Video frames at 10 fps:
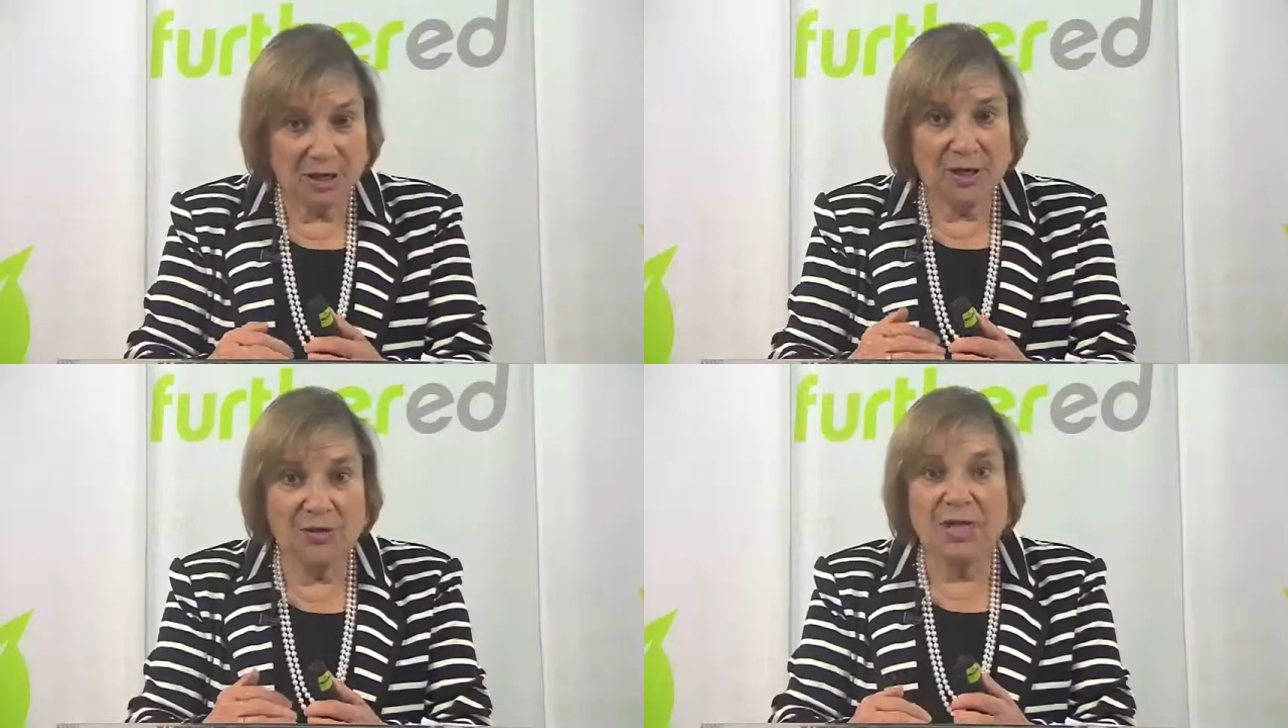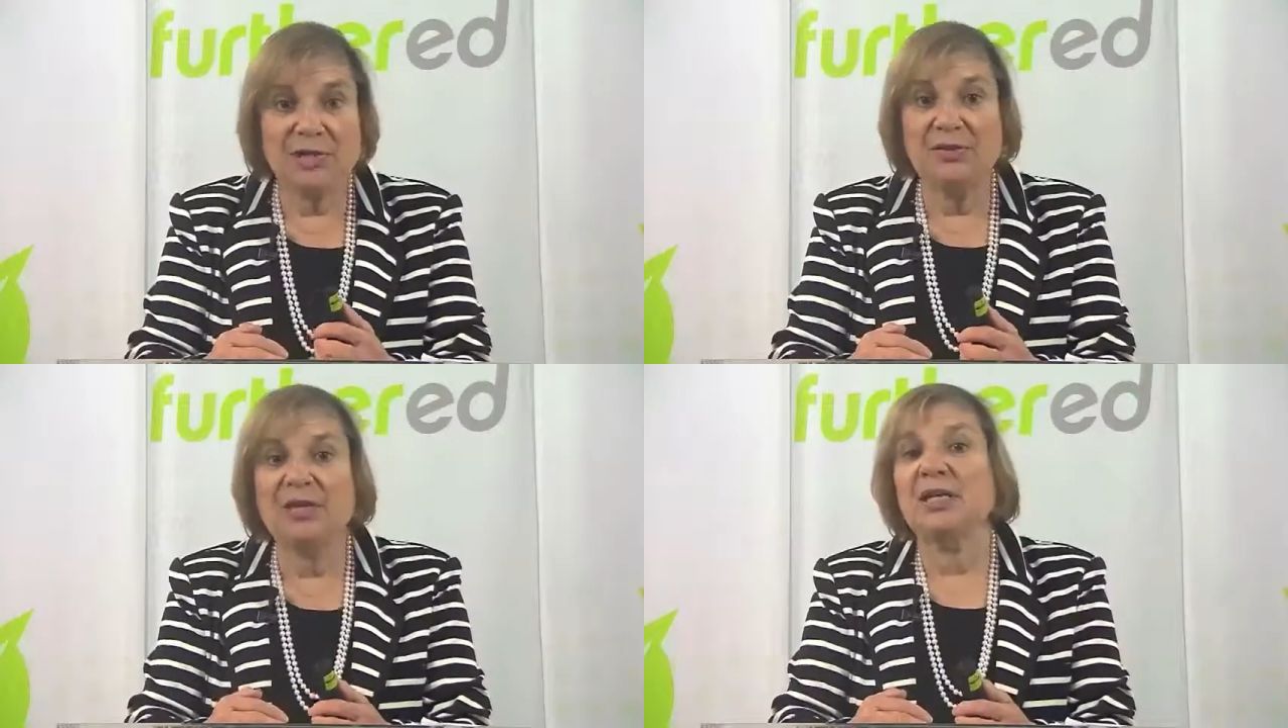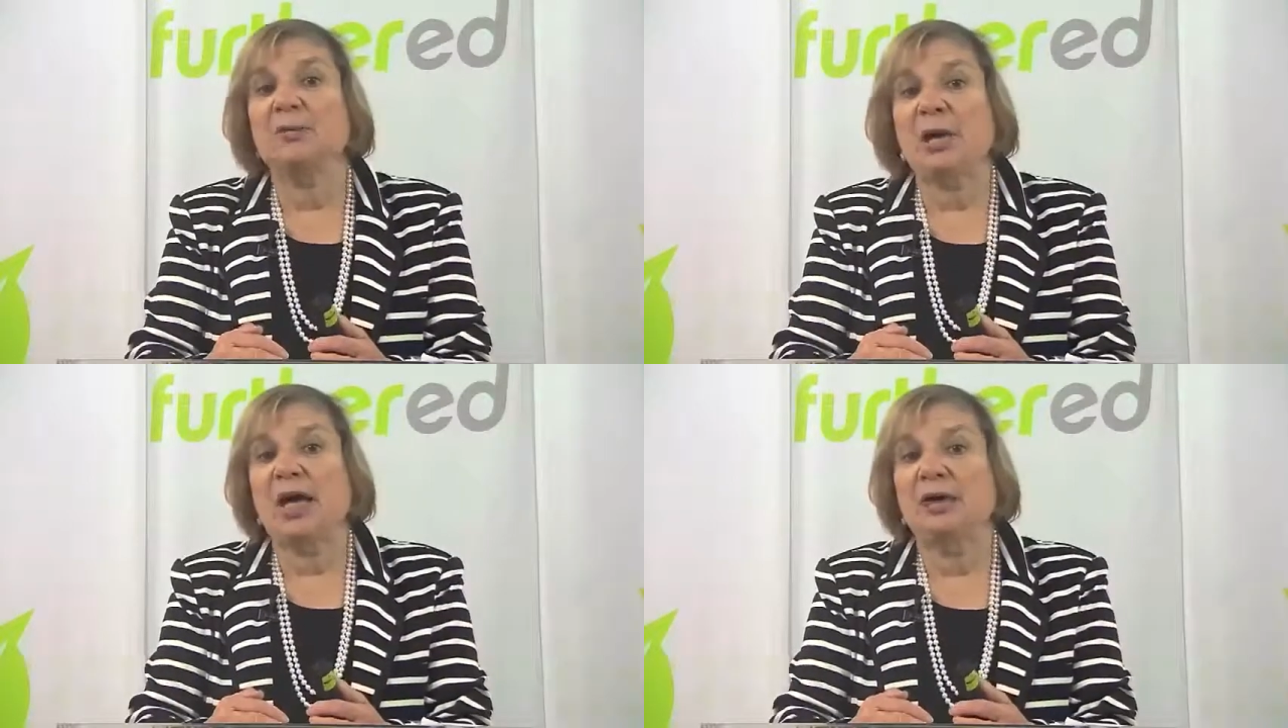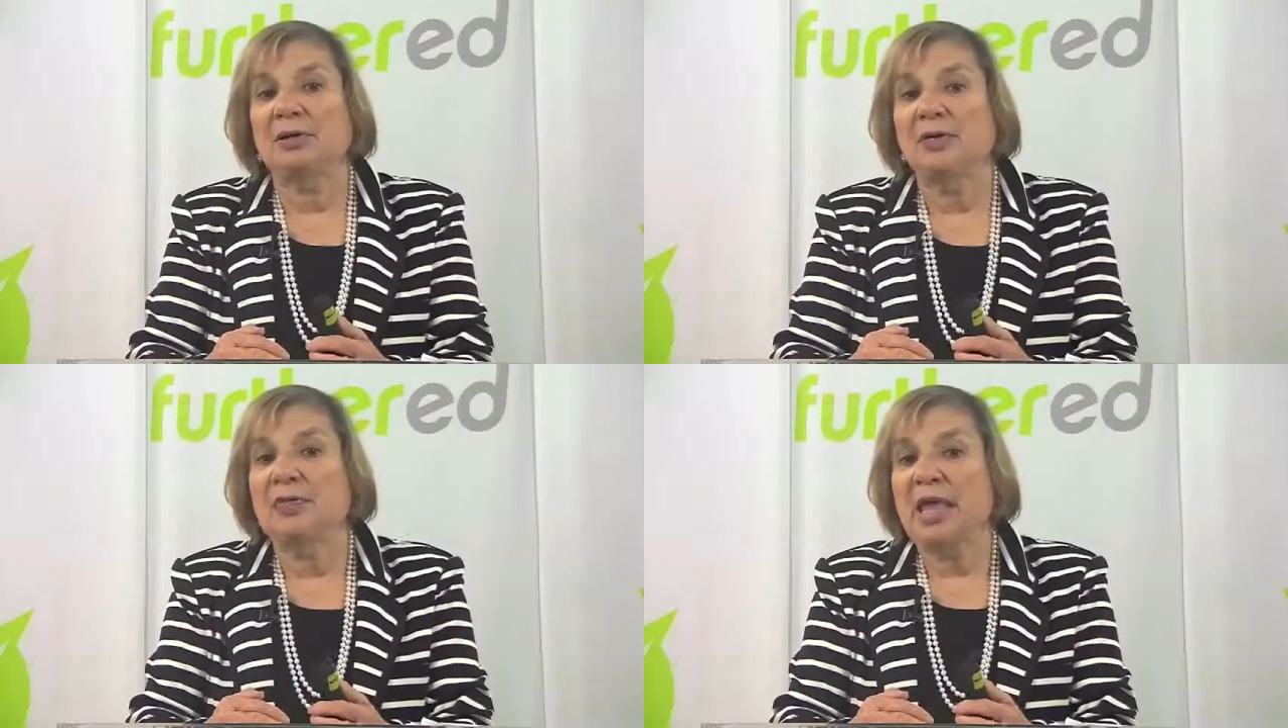you need to think about
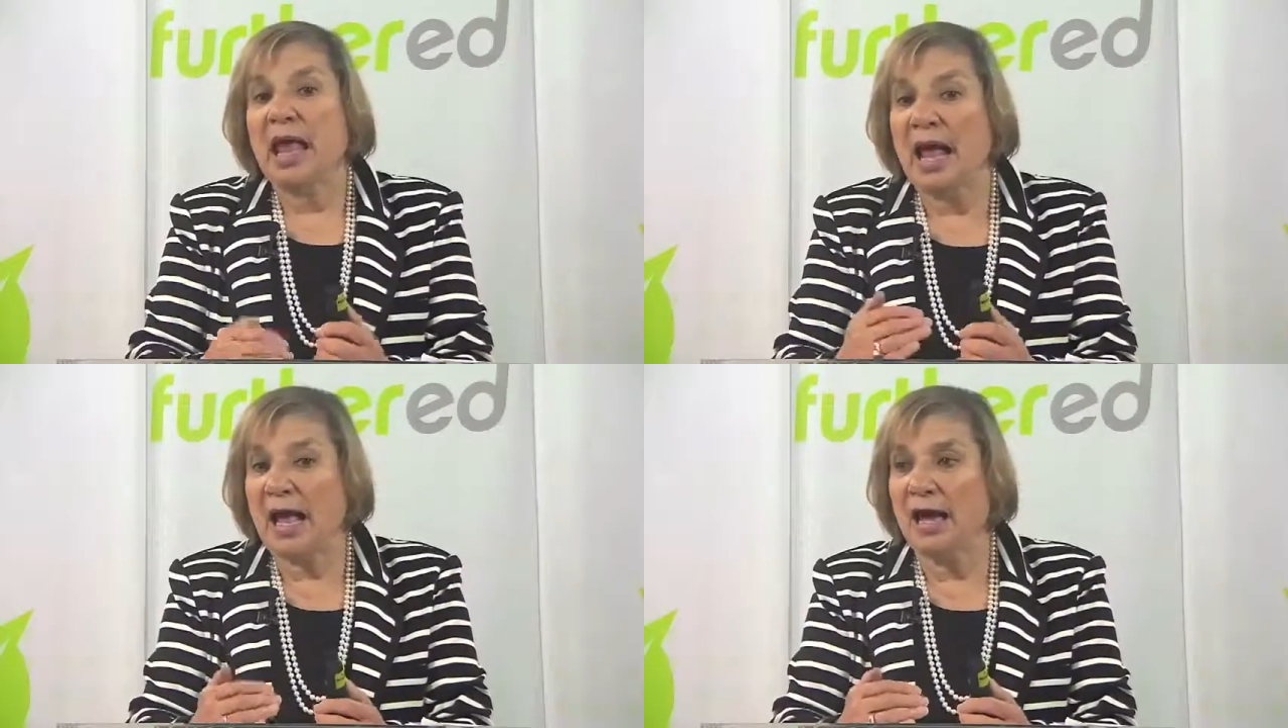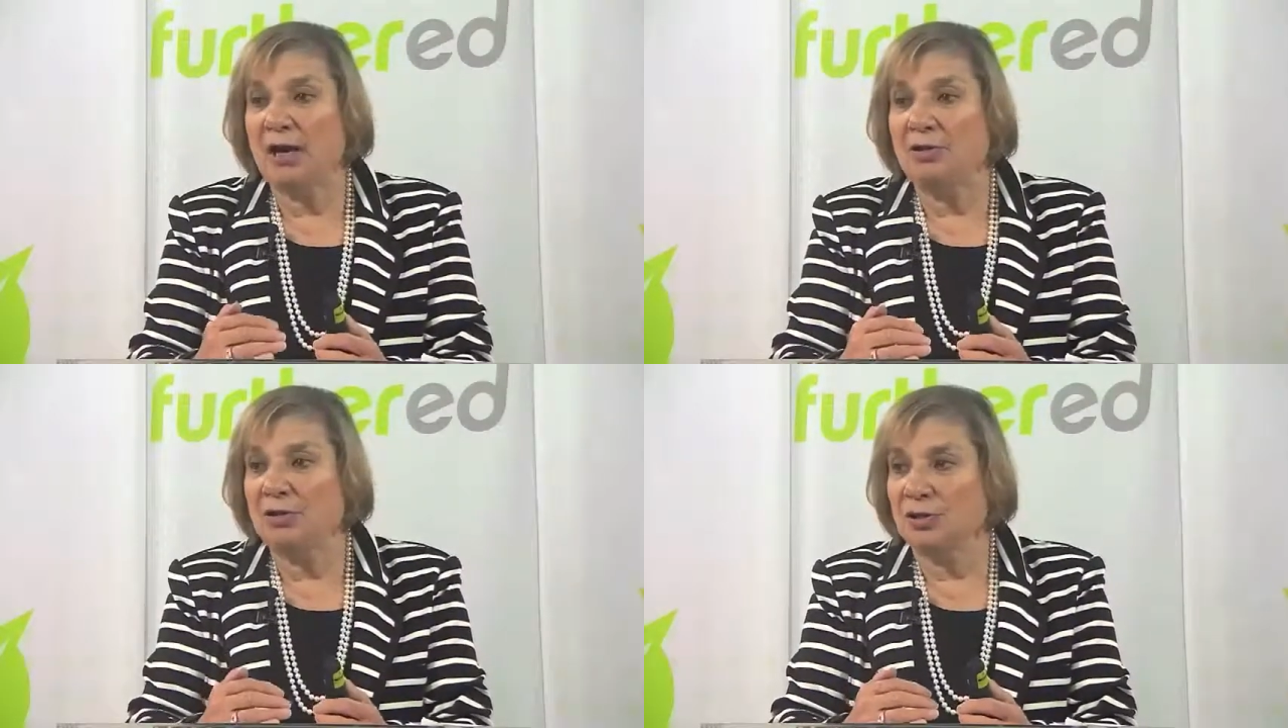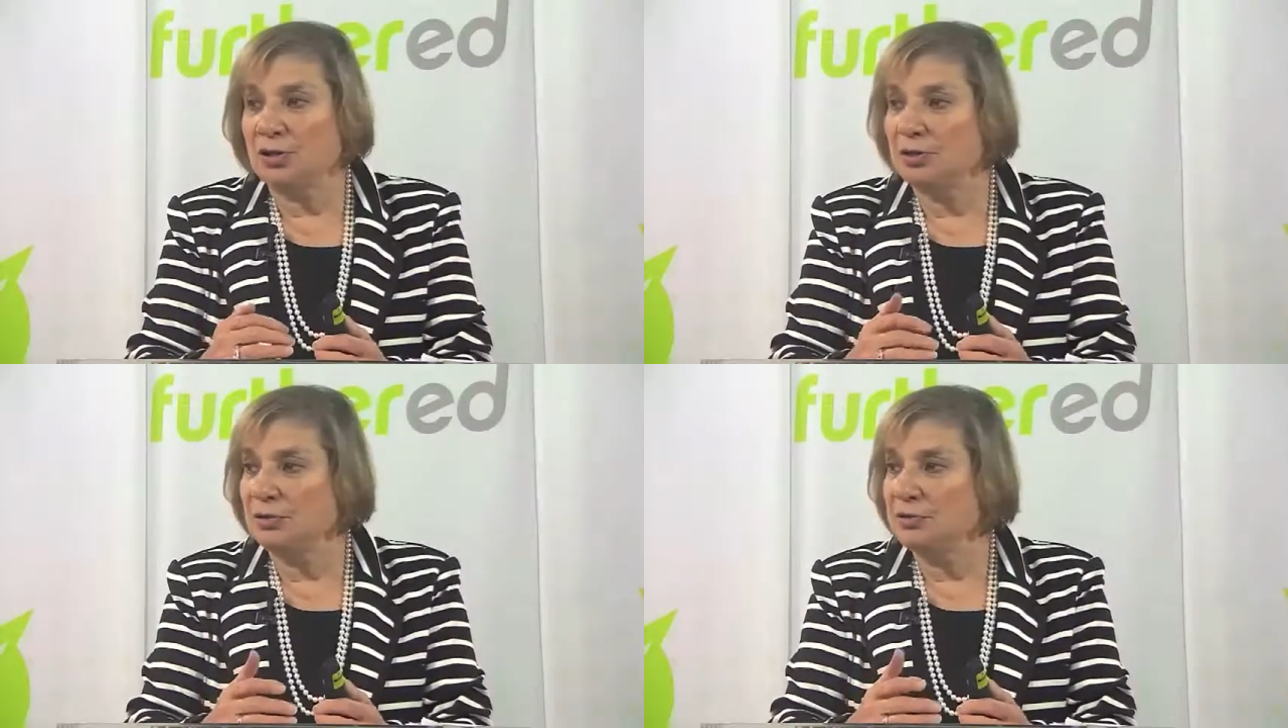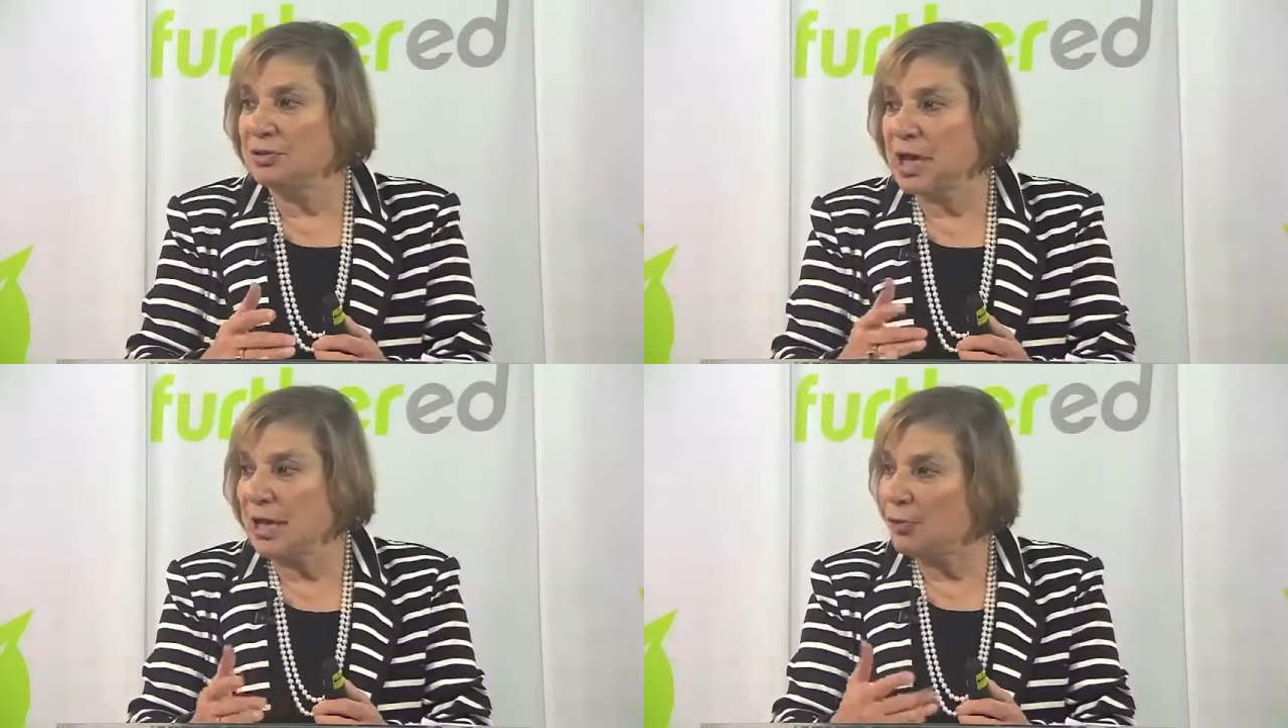how you're going to
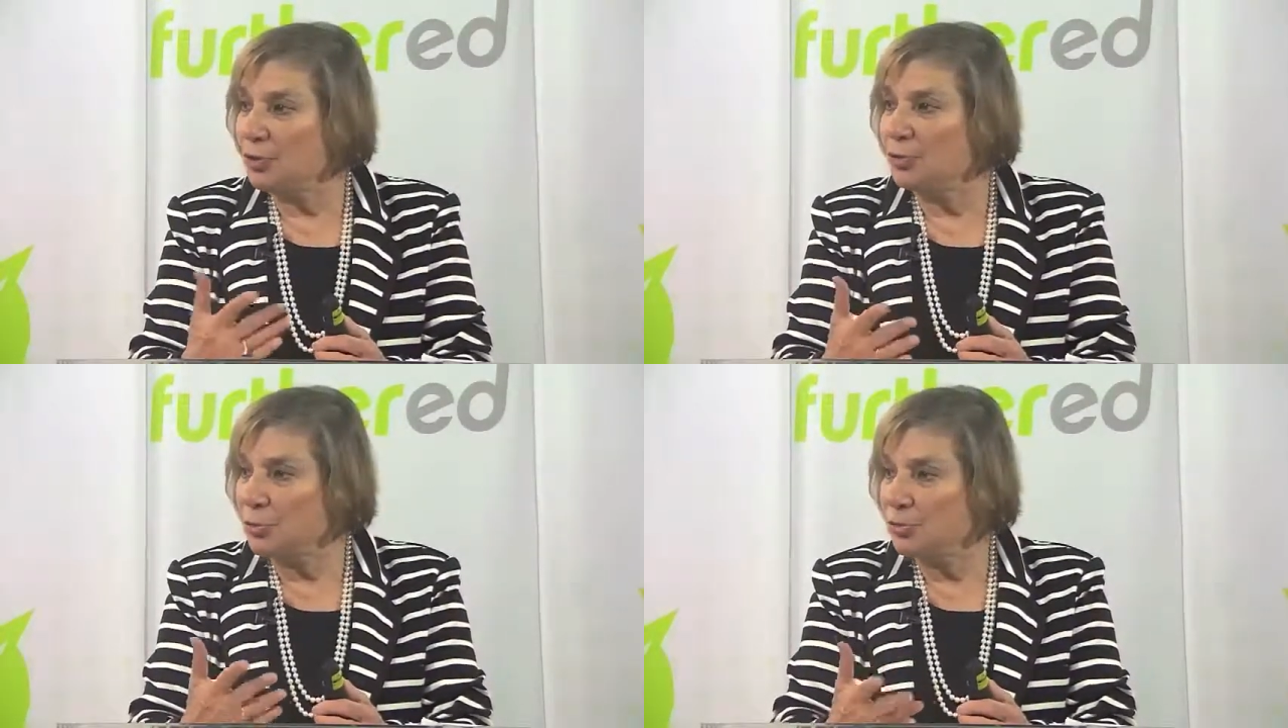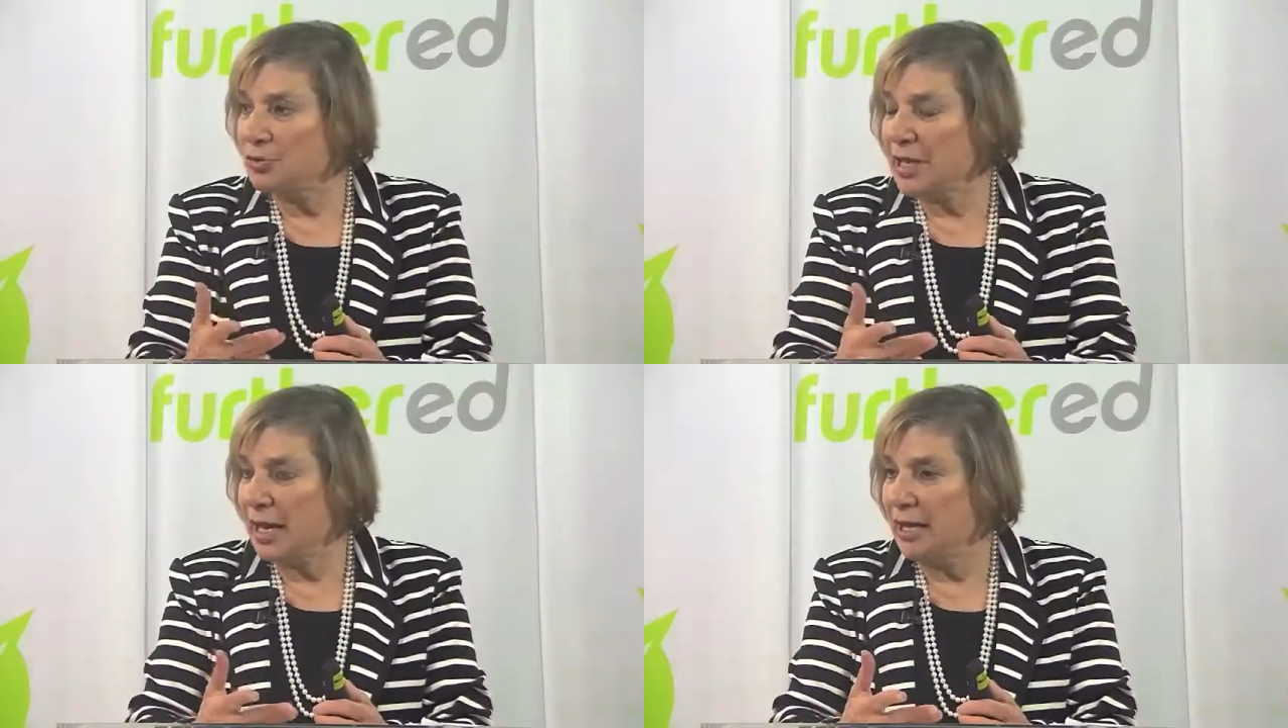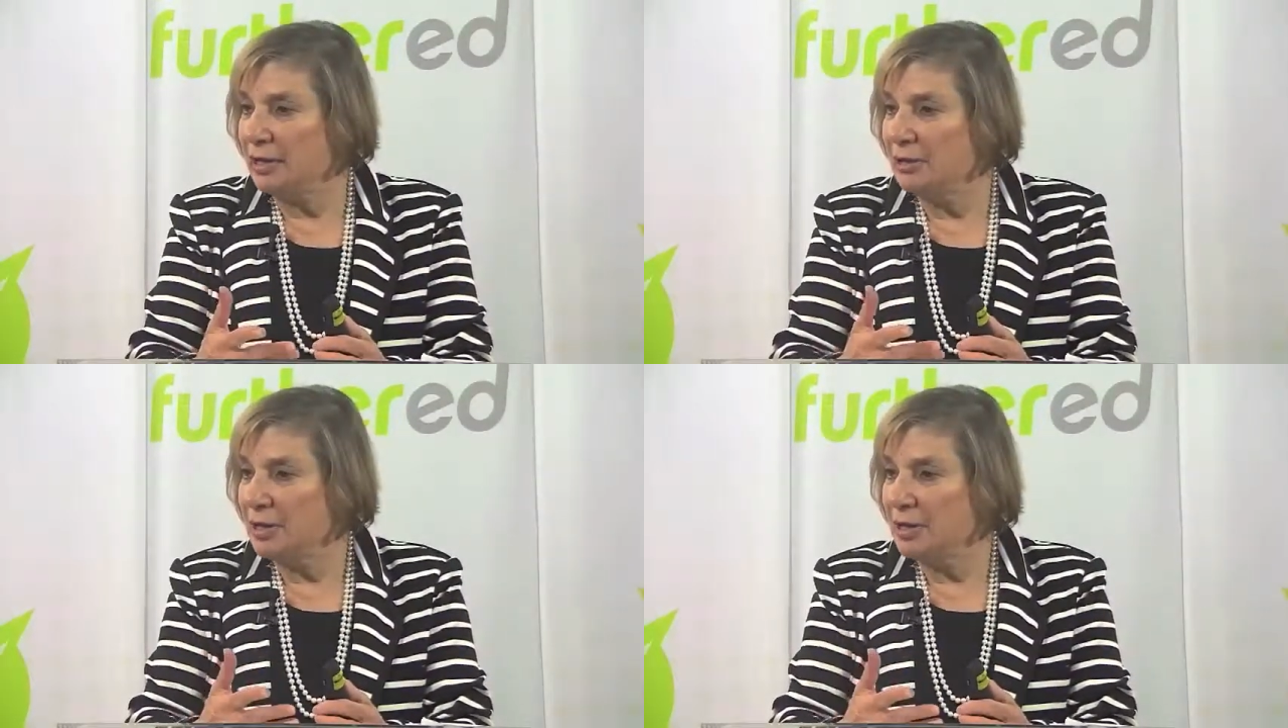take what the rules say